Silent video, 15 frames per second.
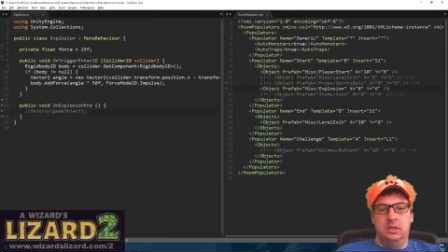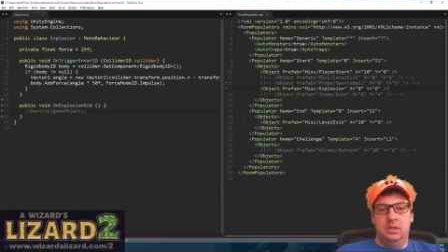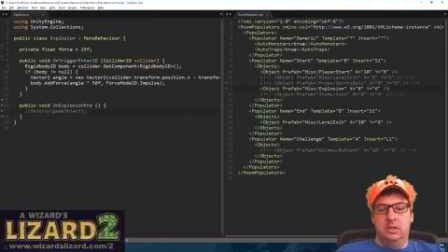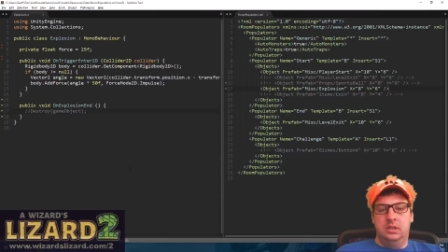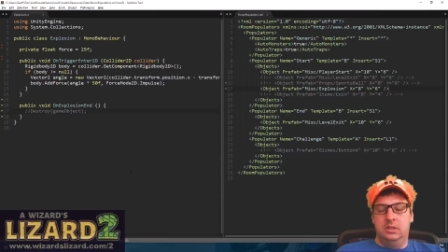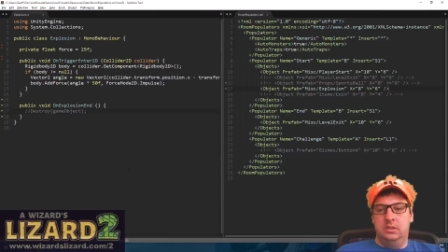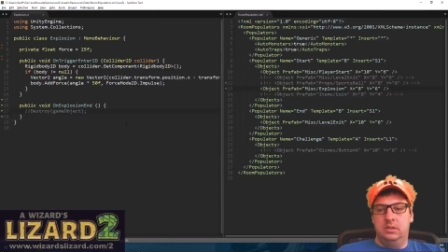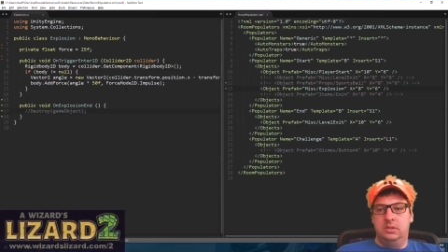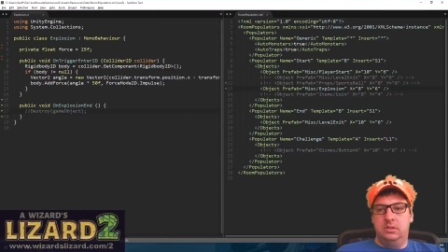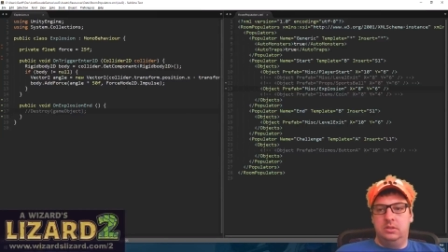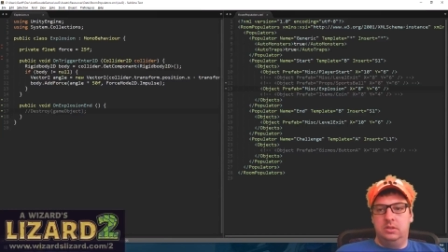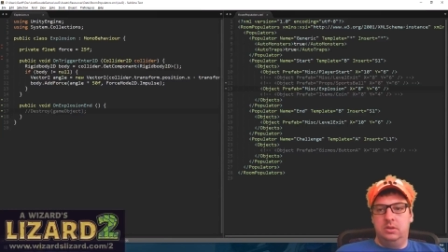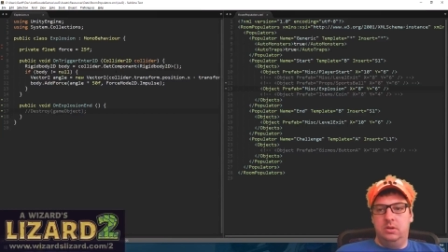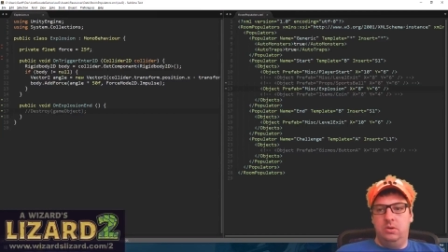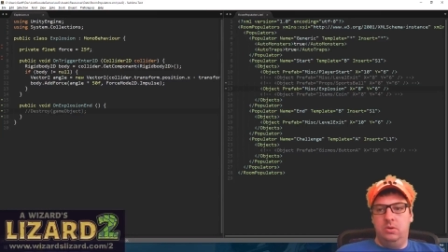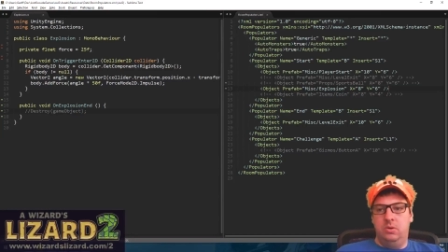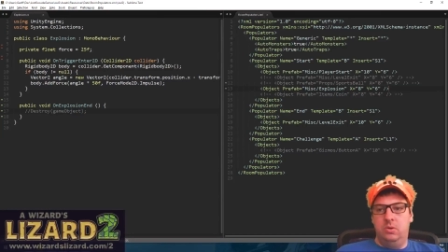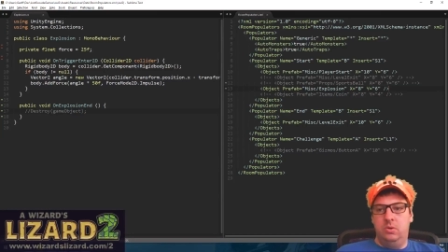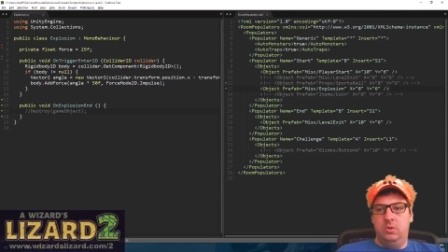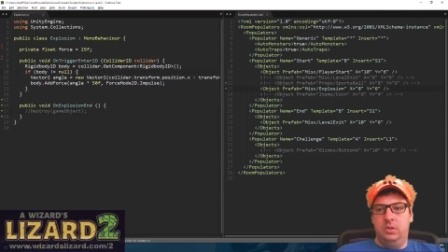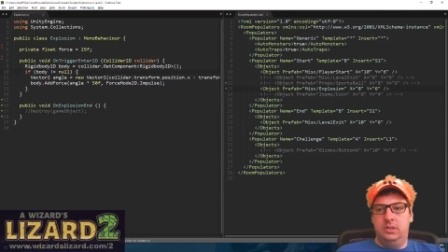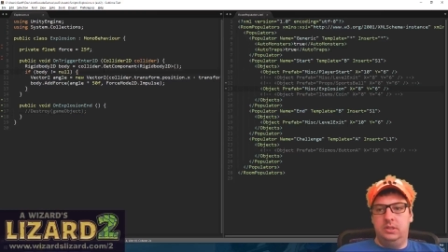
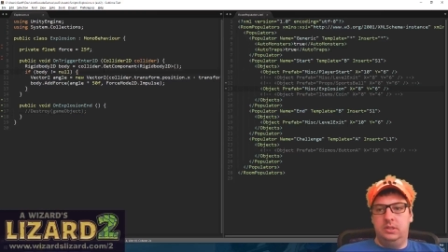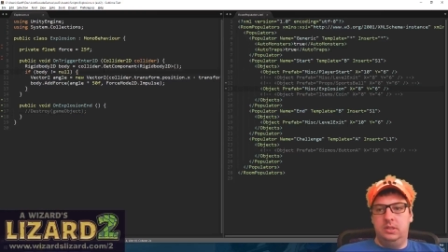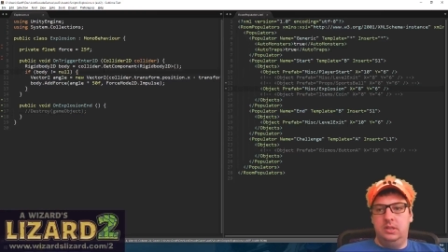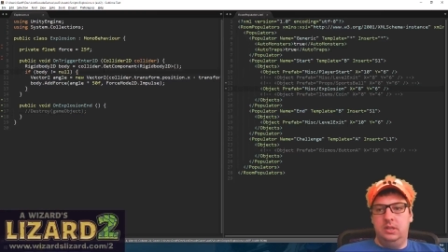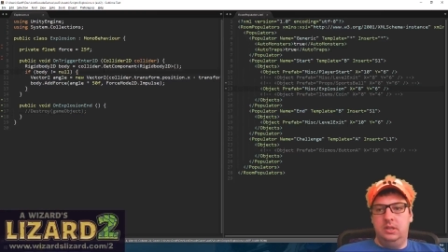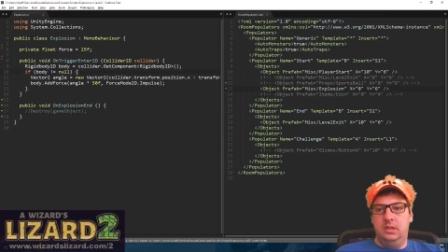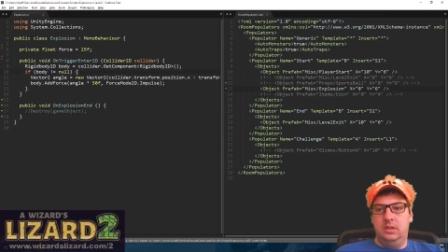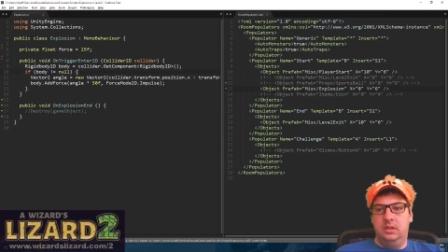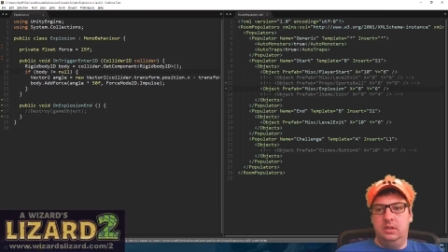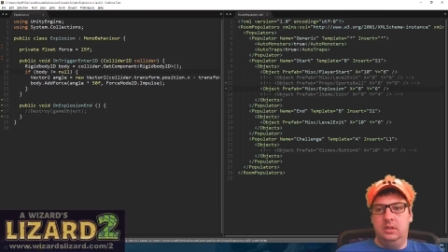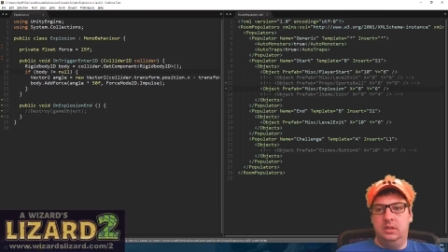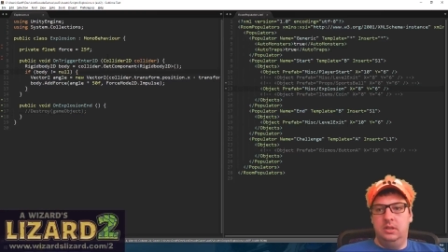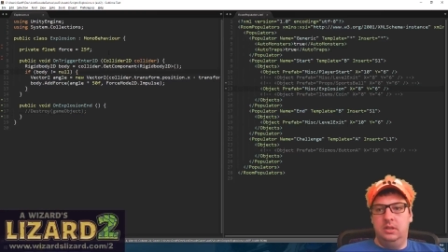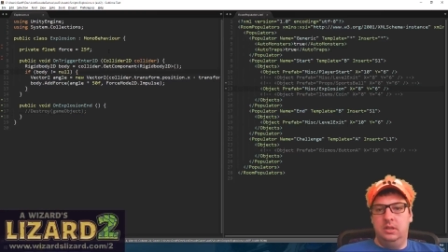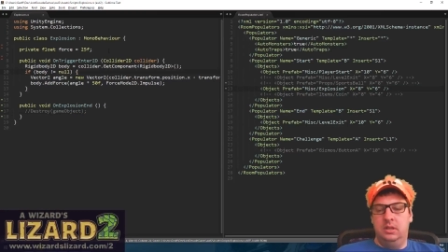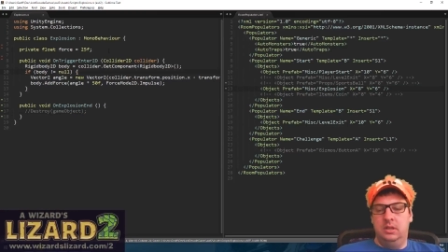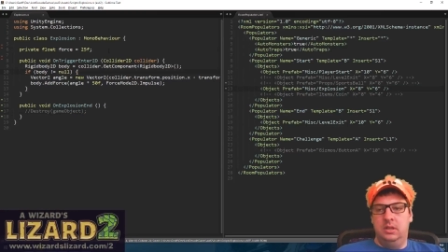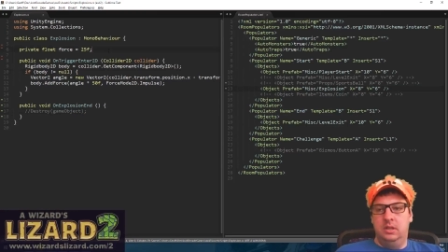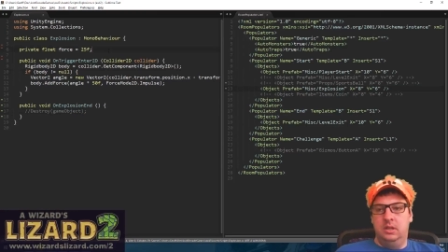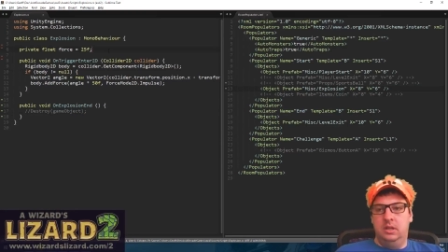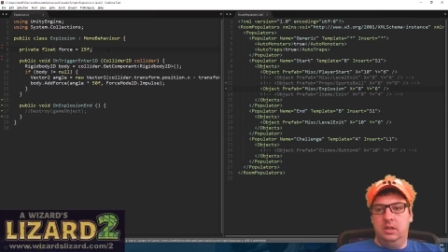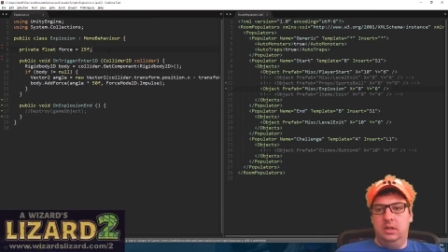So let's see.
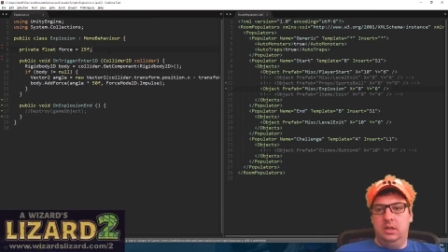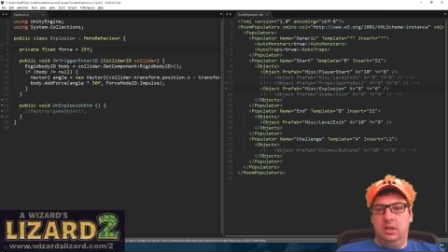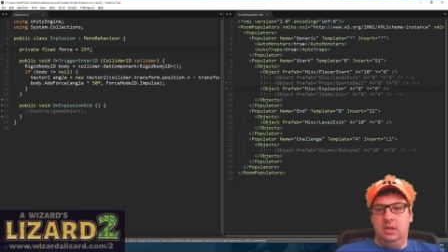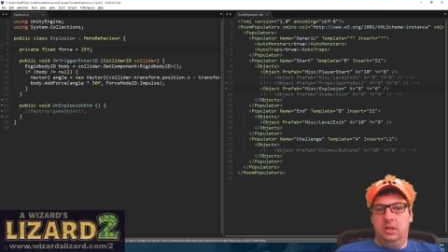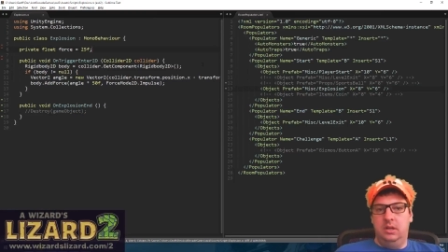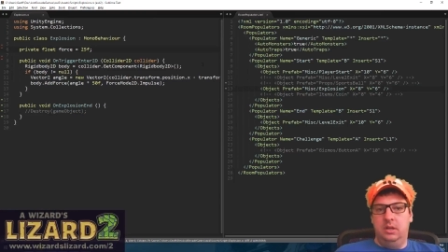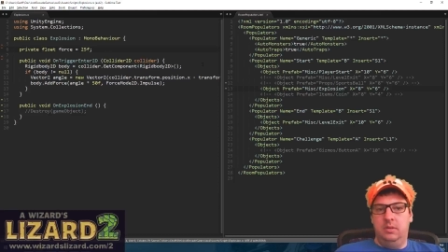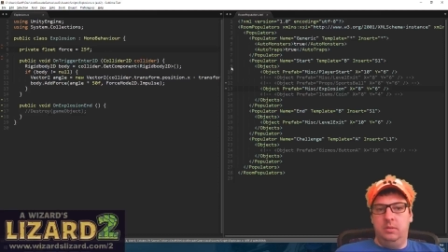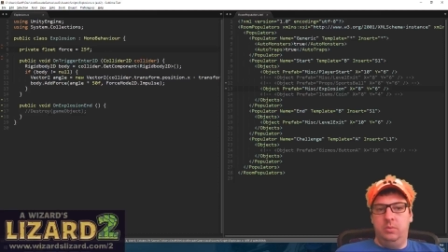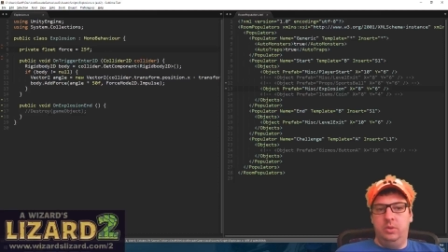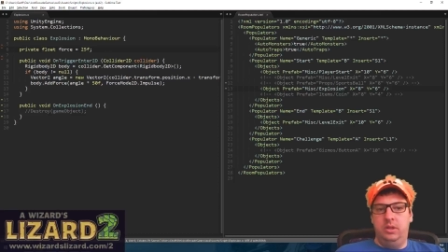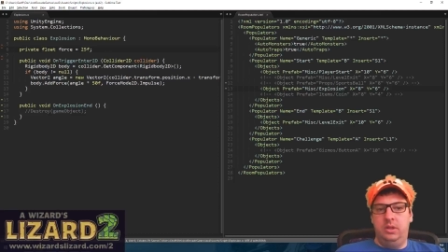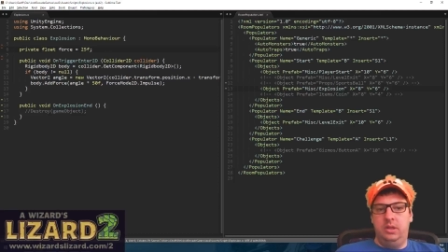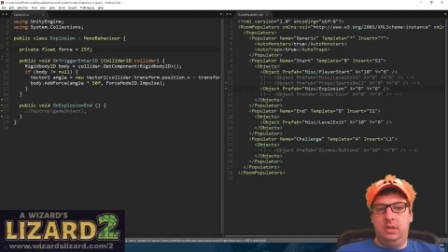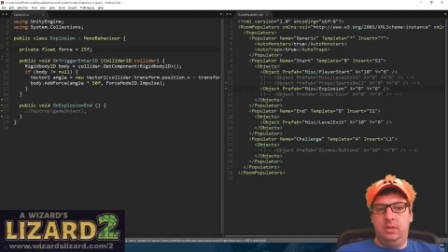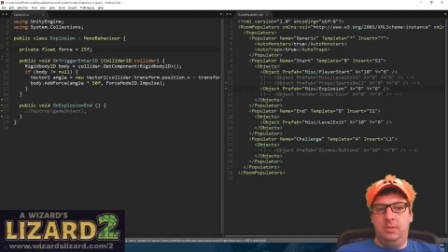One thing